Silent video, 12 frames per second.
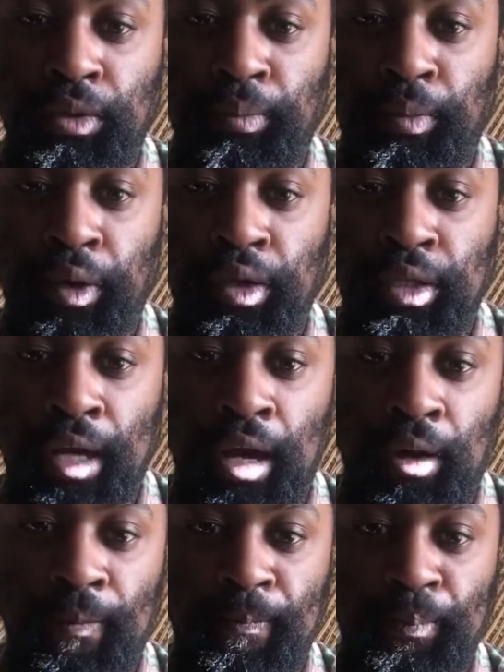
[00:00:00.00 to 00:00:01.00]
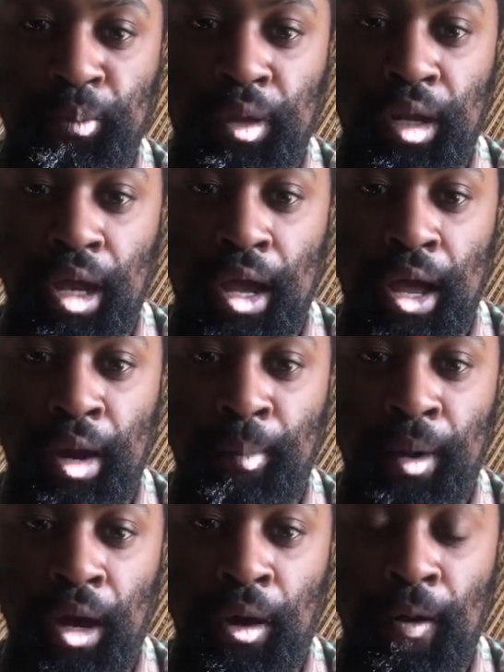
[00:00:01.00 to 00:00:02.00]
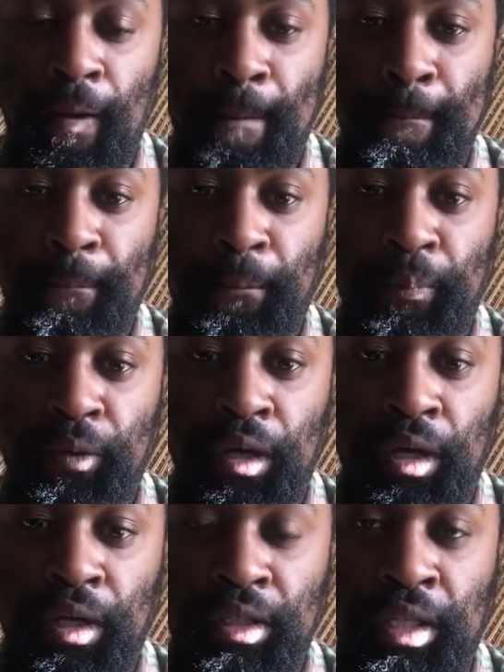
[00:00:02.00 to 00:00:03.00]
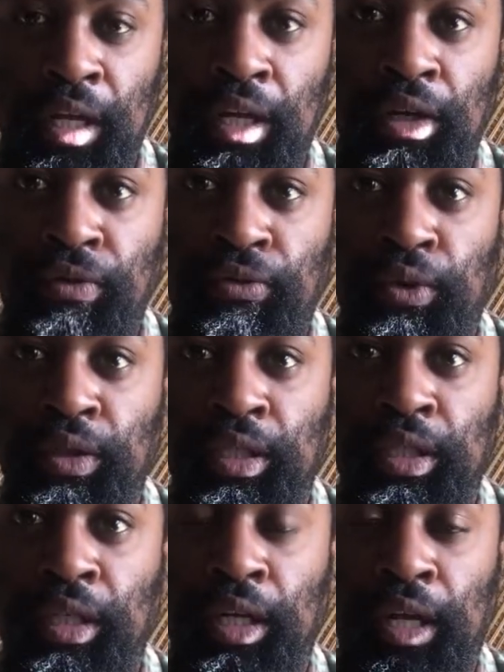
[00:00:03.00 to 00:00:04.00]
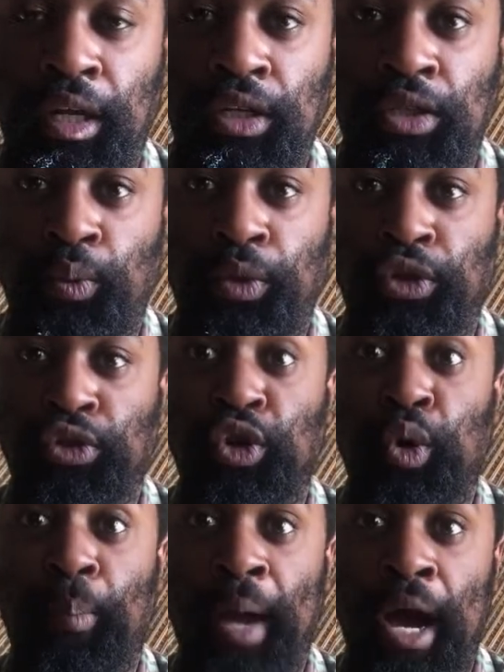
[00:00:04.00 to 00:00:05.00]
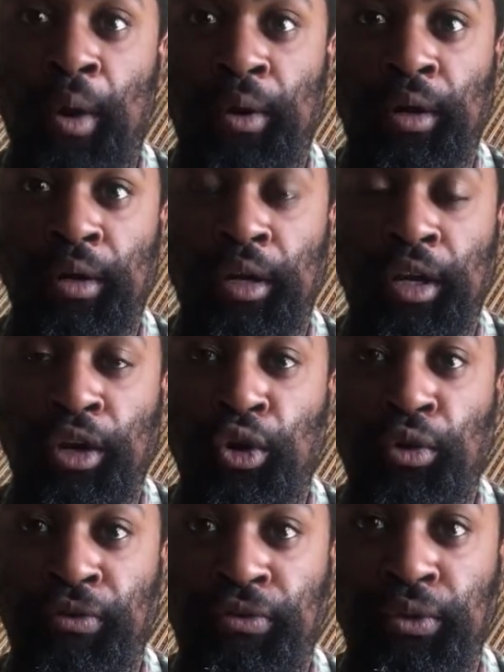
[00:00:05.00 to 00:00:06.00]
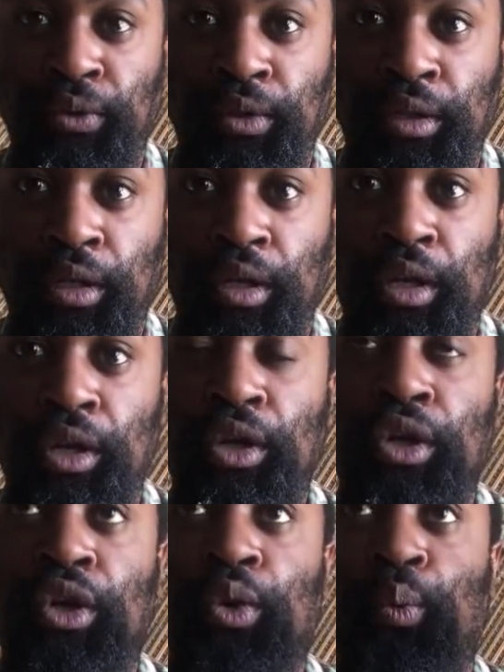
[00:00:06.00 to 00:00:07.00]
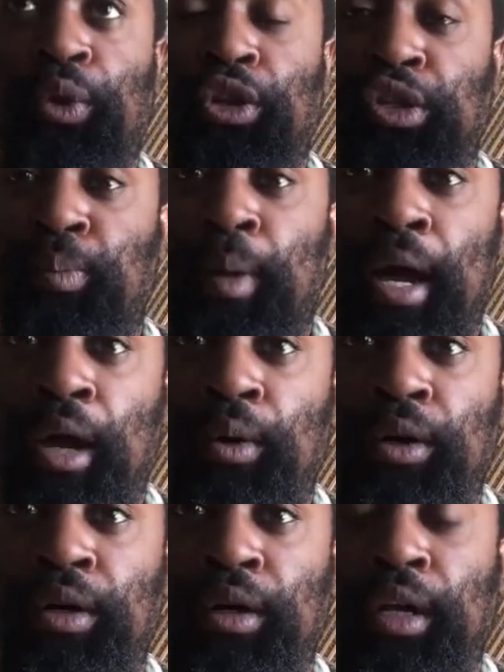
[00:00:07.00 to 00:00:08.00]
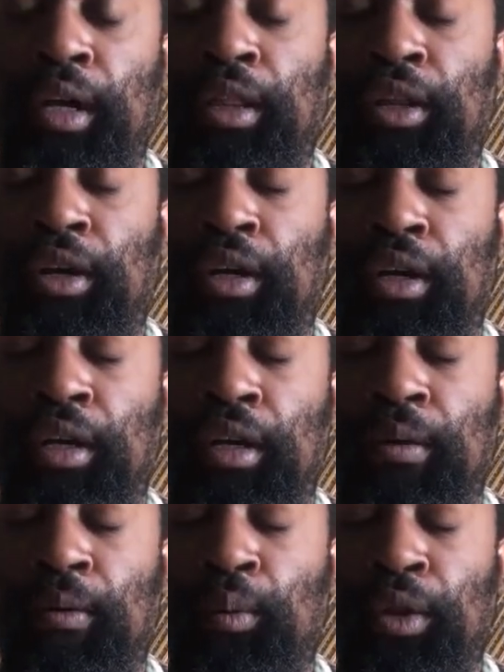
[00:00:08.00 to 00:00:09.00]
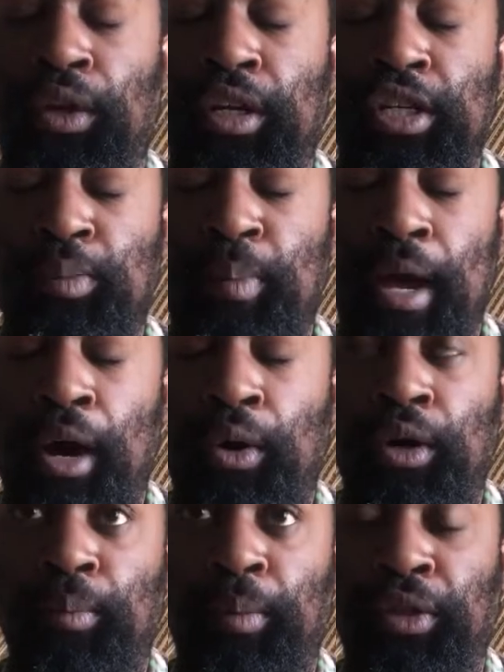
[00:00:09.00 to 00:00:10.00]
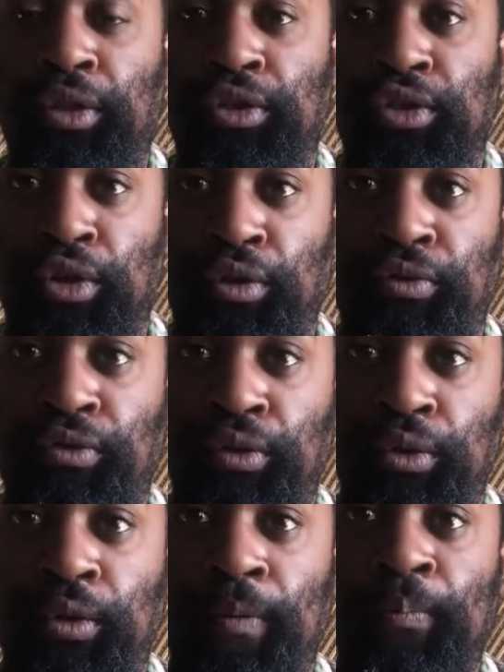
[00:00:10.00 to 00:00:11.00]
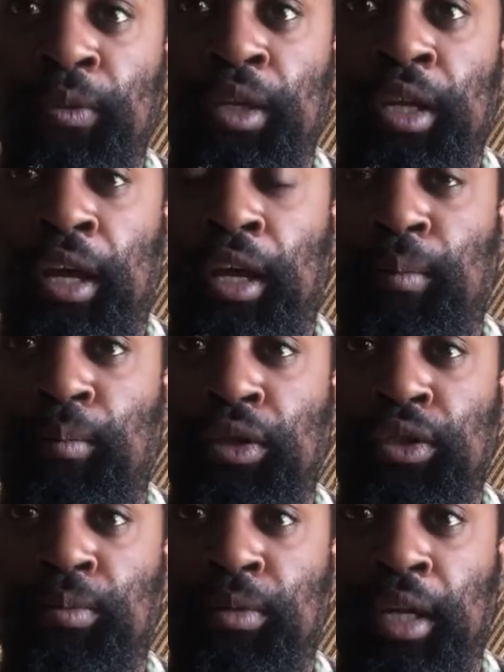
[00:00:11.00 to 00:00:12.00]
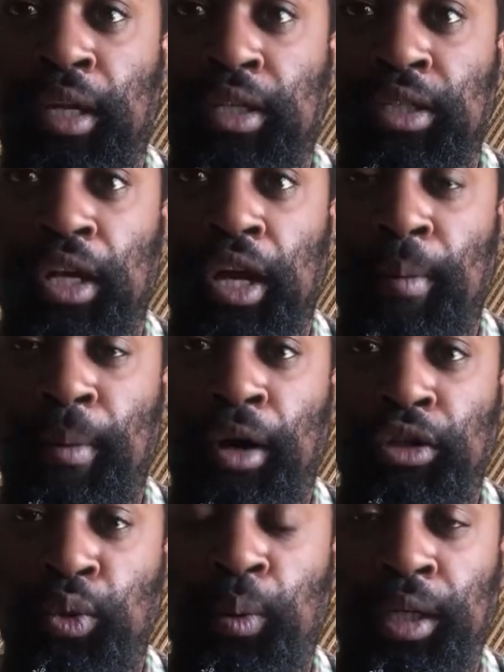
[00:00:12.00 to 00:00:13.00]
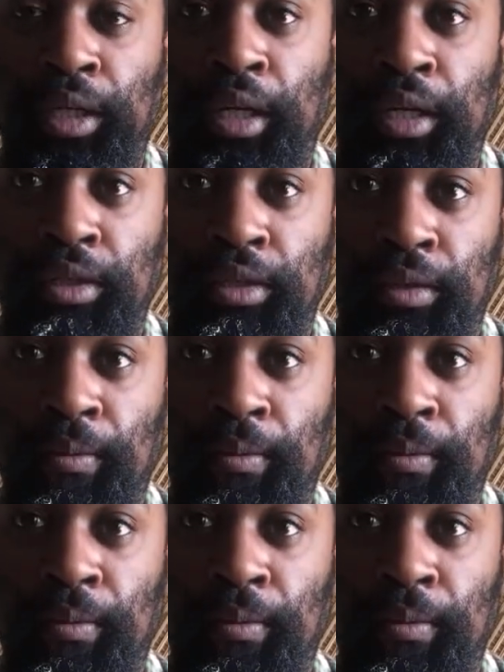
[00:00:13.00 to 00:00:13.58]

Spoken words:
breaks out at about 10 to 14 days when there's no power and no food. When there's power and when there is power but there's no food, cannibalism takes about 20 days.